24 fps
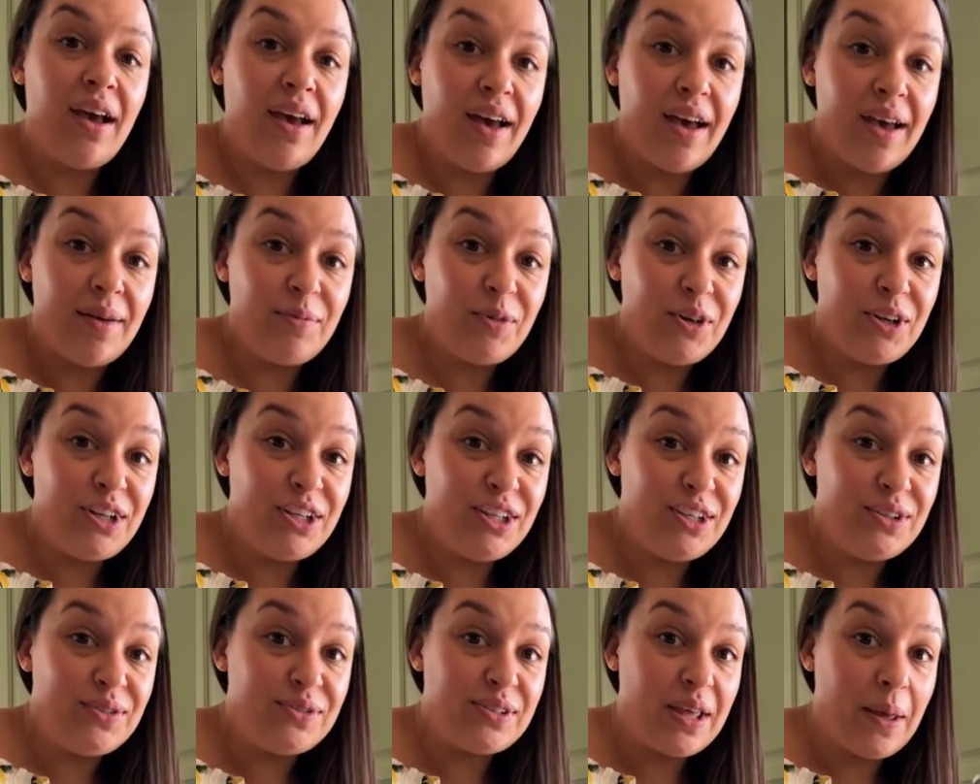I'm going to
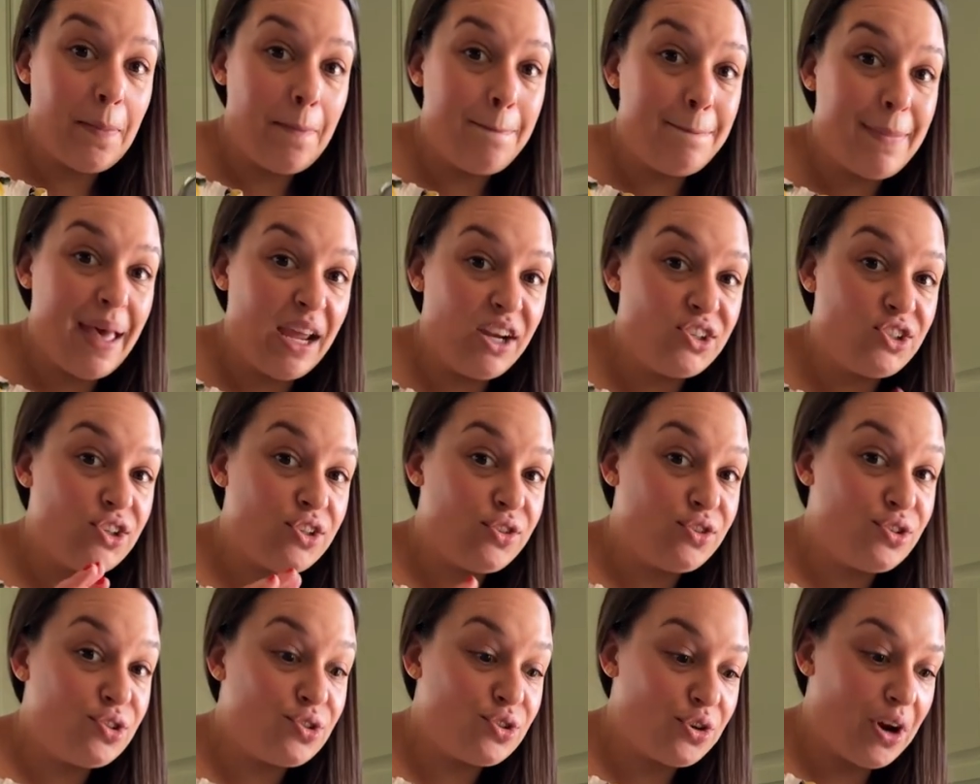use a mesh
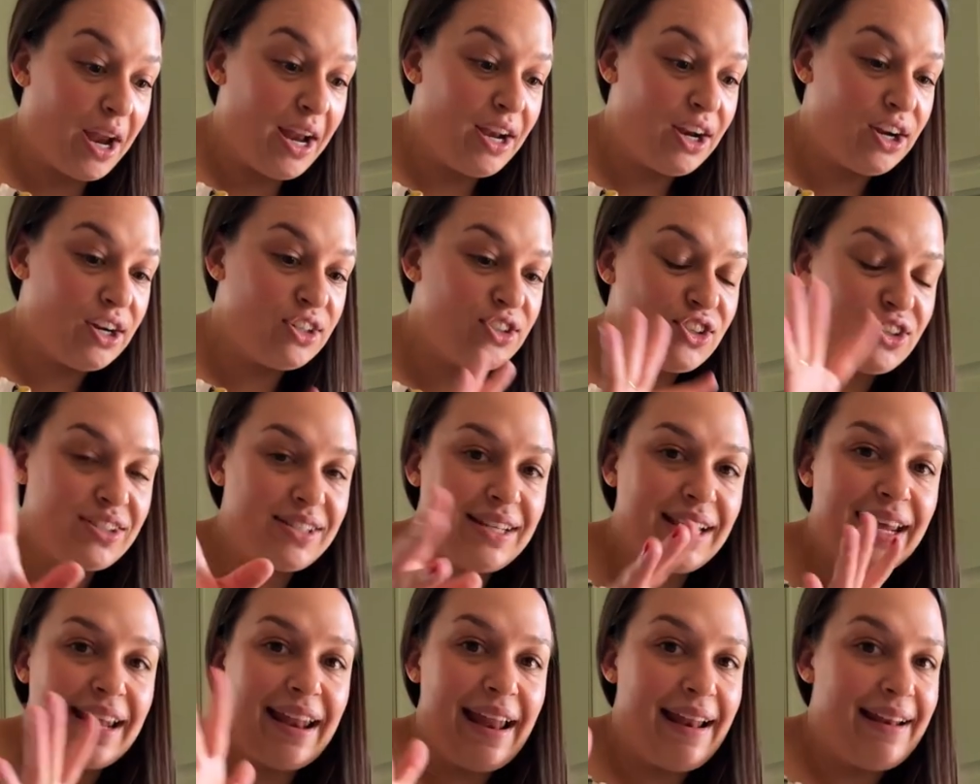strainer just to
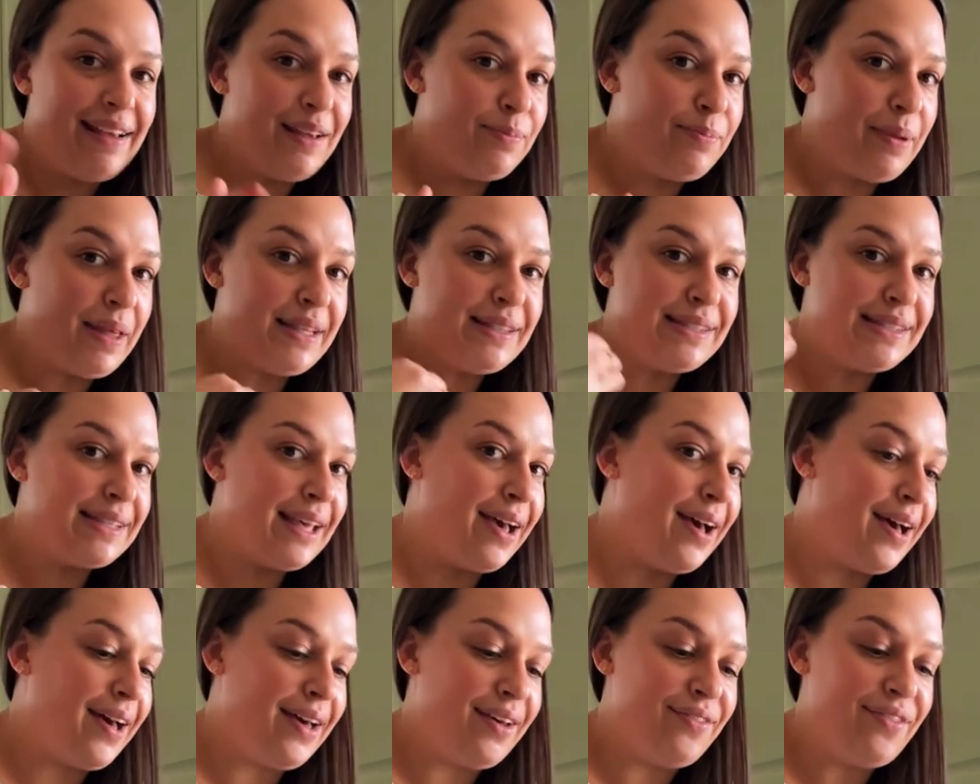get any bits
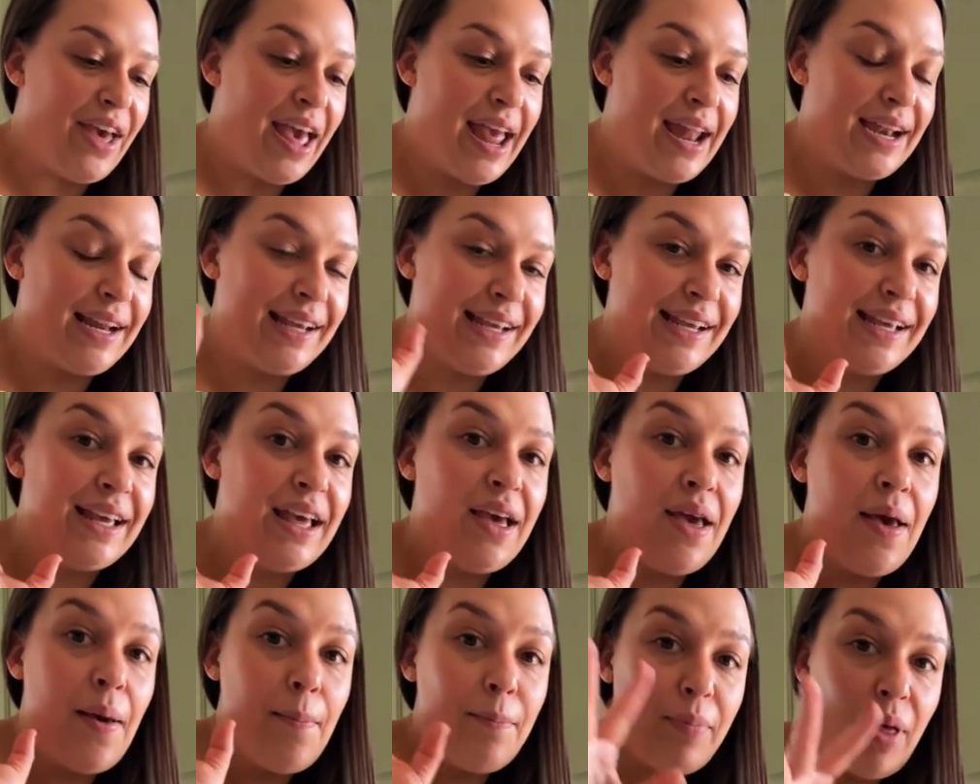of any
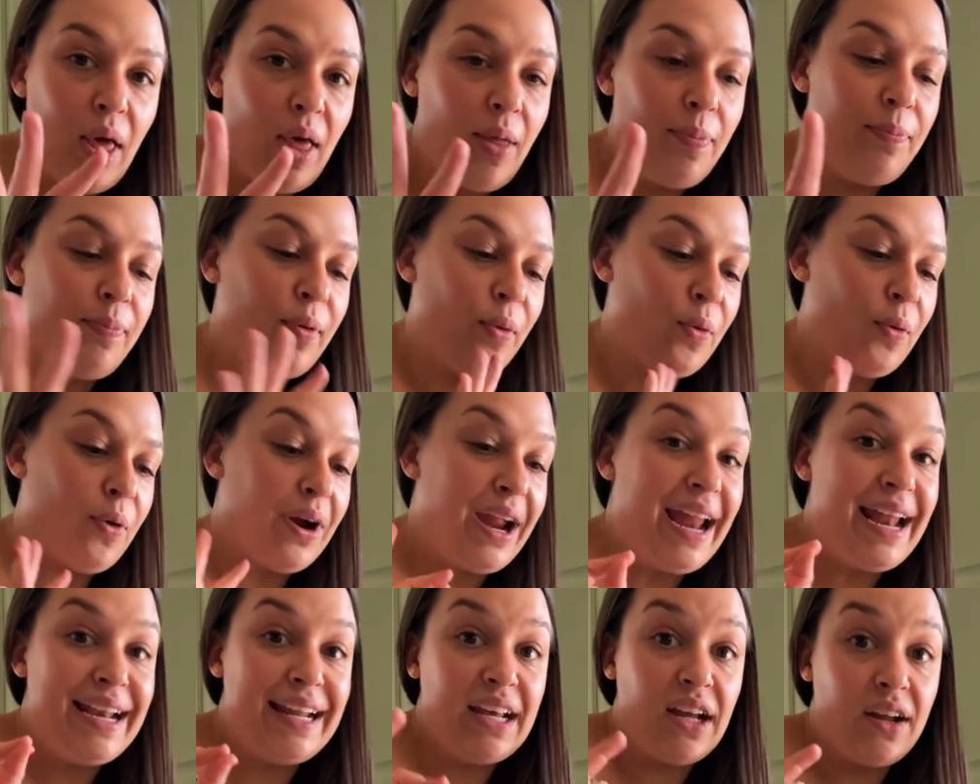pulp or
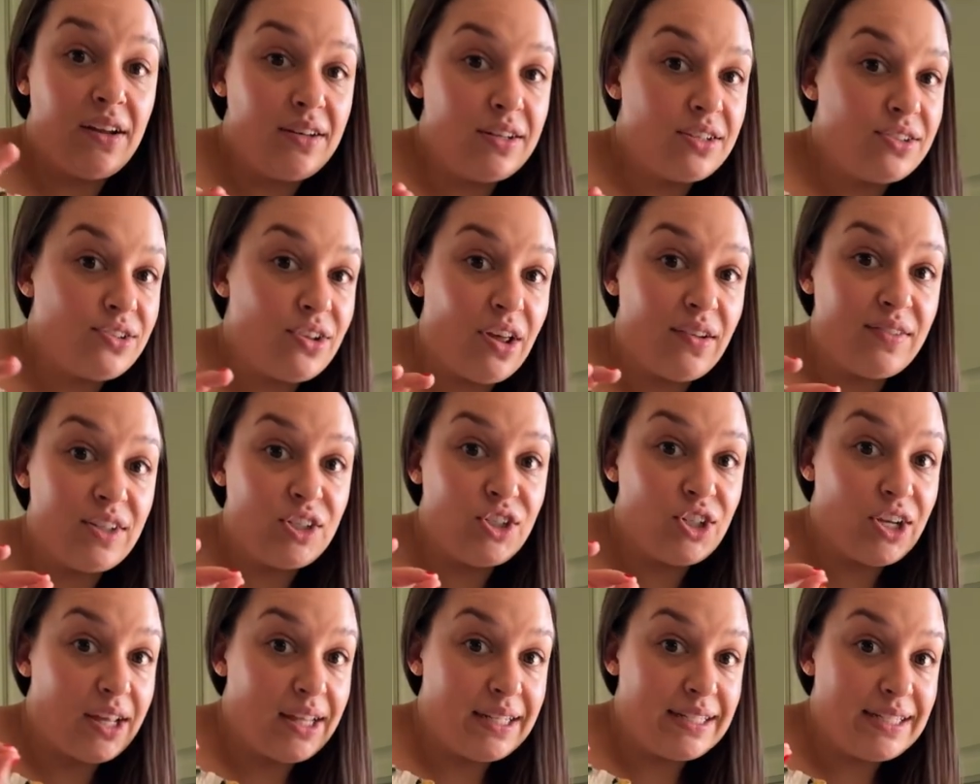any undissolved
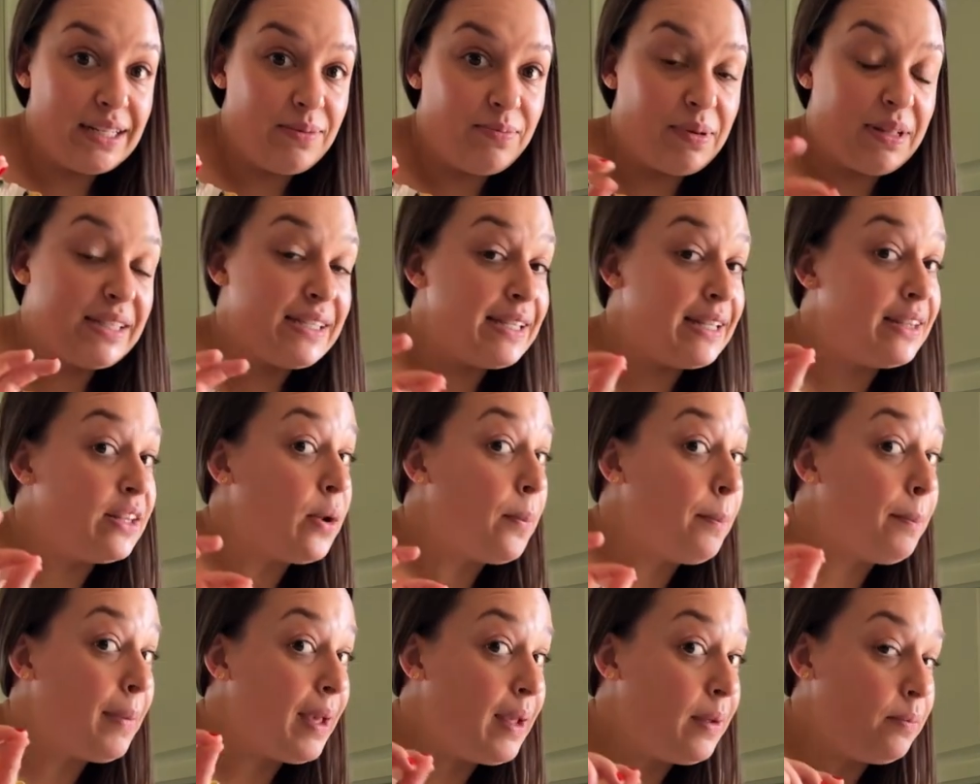gelatin bits that there
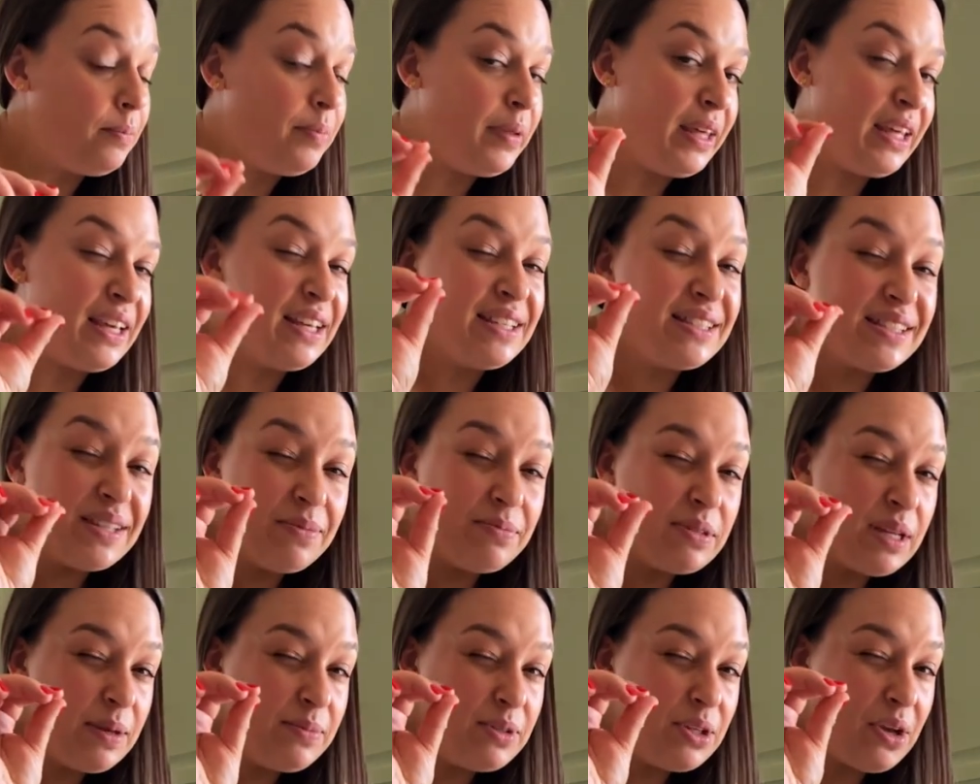might be, because
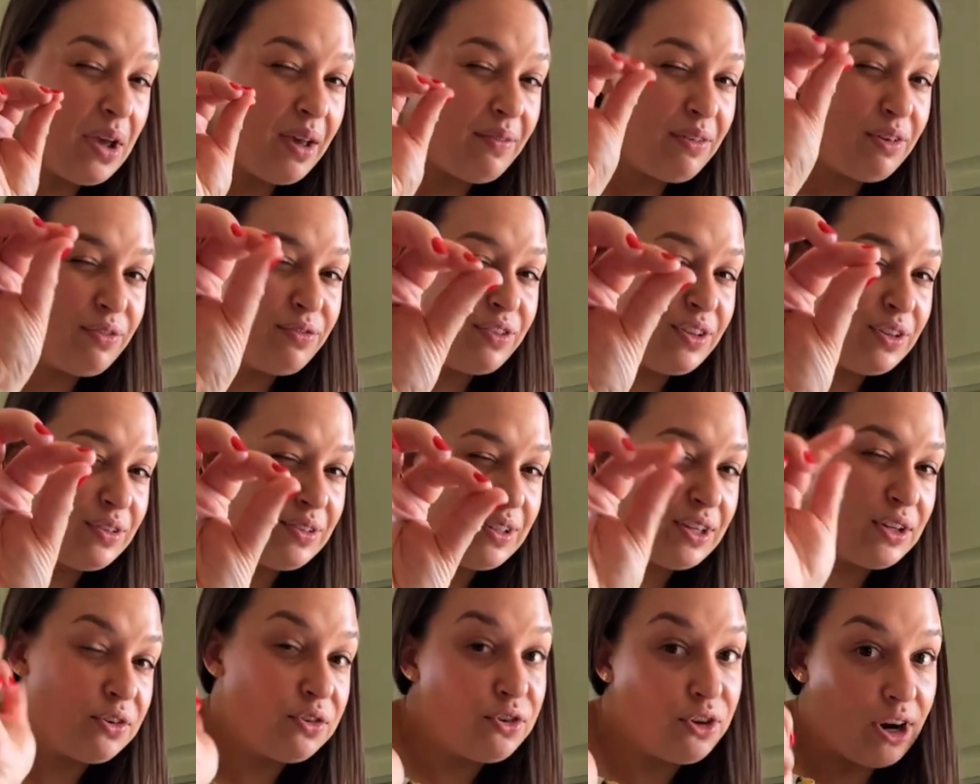sometimes you have a few
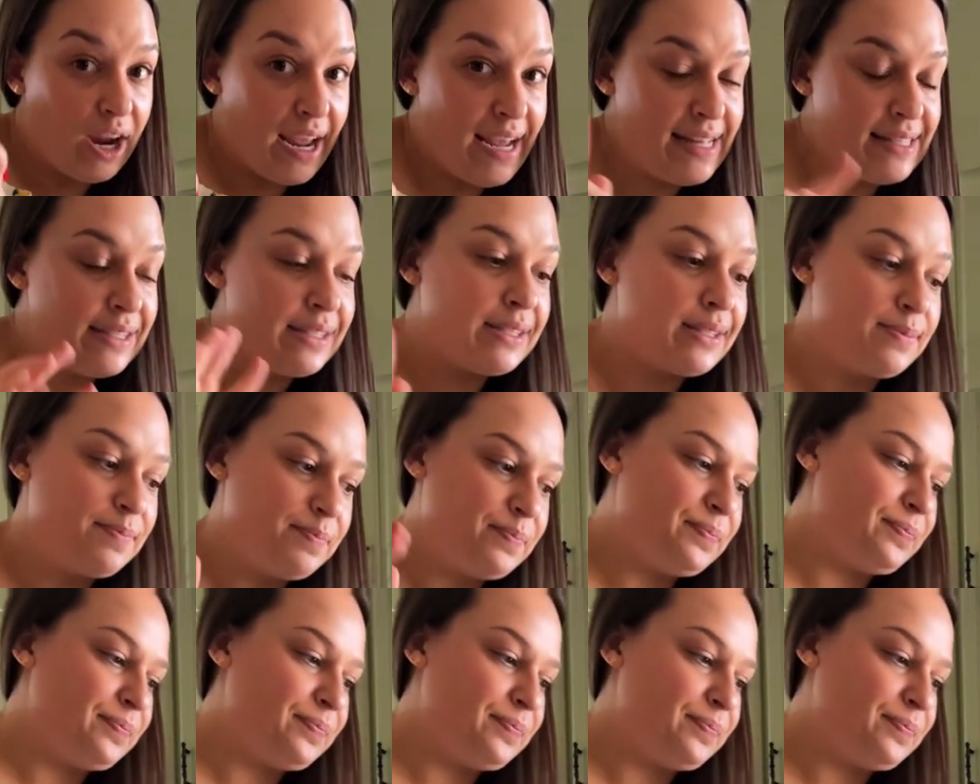little grains.